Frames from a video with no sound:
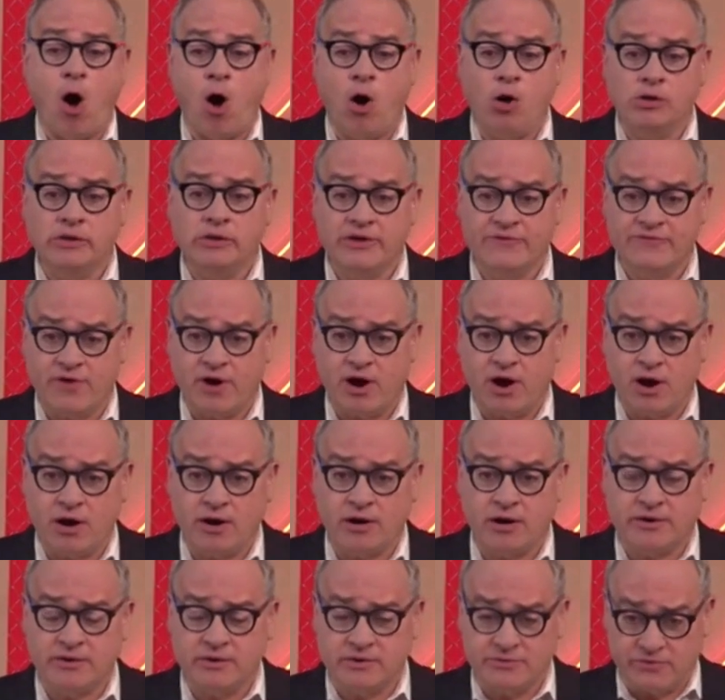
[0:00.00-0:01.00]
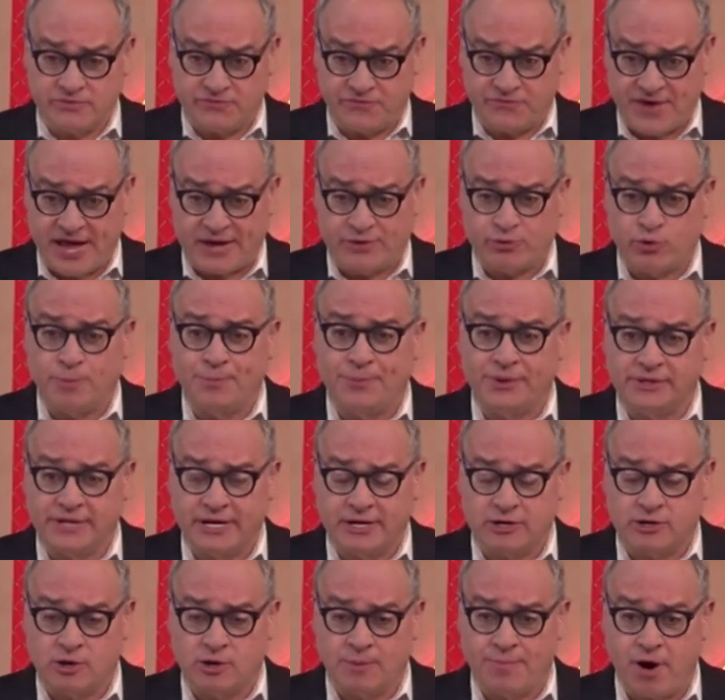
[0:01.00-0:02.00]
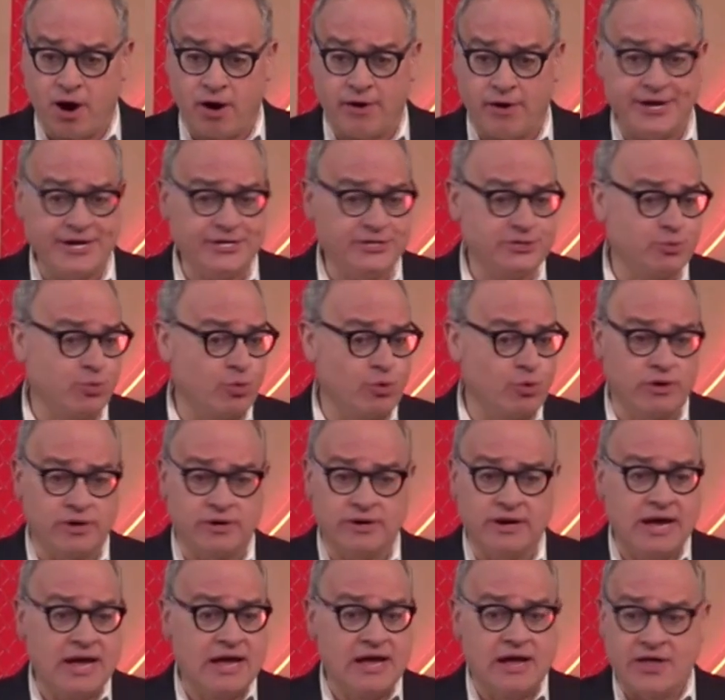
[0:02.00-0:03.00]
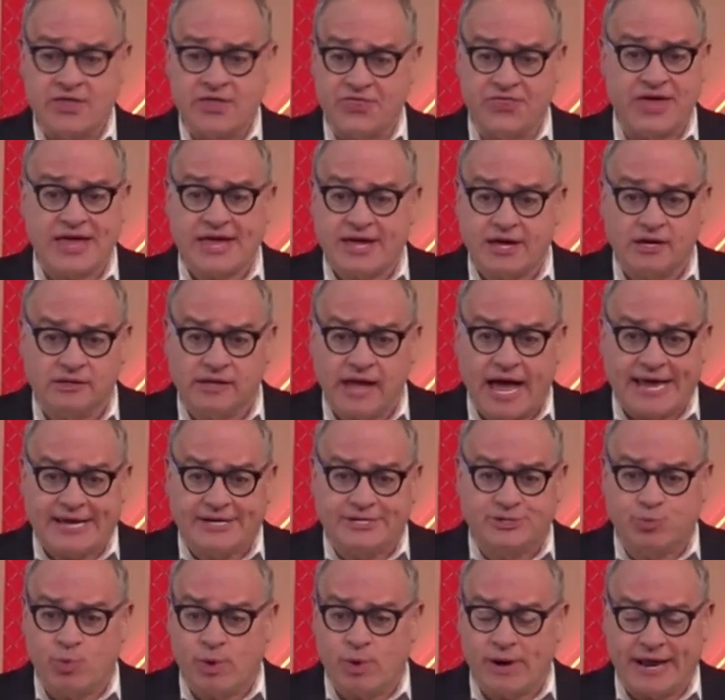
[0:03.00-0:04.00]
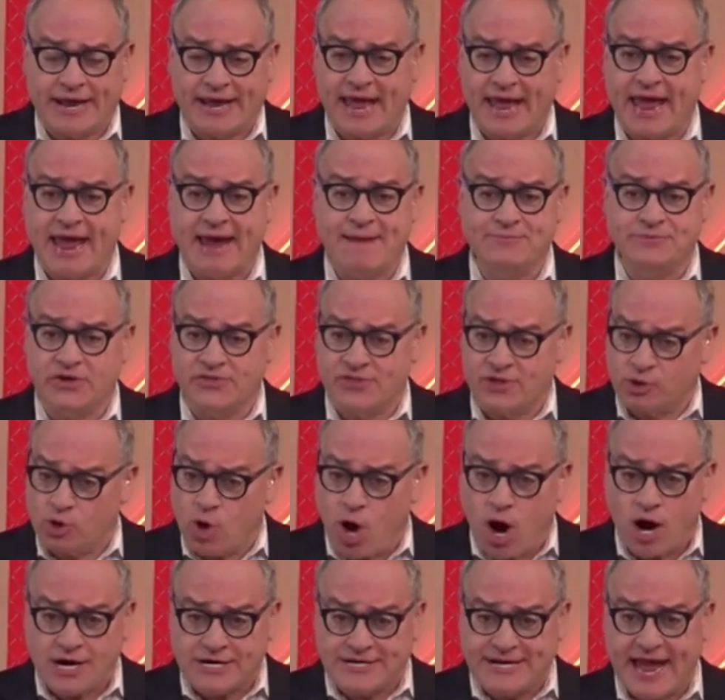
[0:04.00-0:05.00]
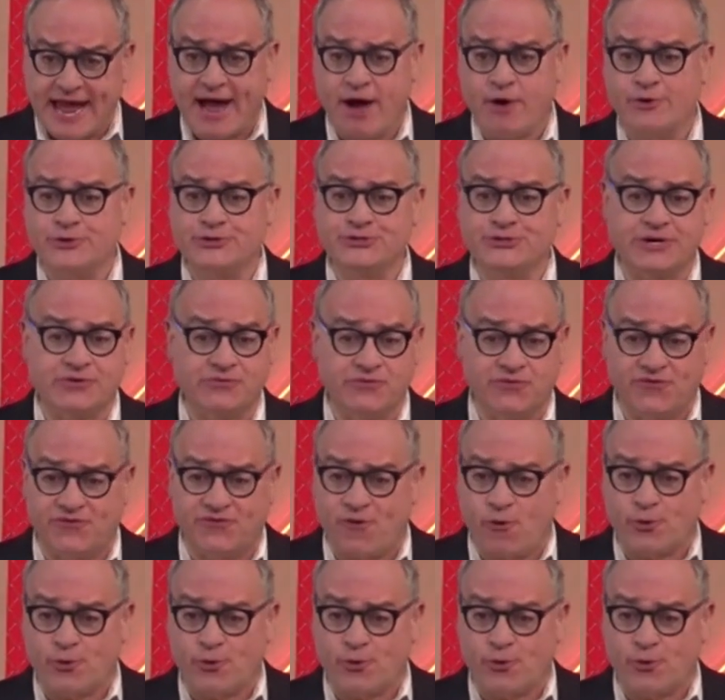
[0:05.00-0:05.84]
All of our federal political parties were think-alikes when it came to the lockdowns and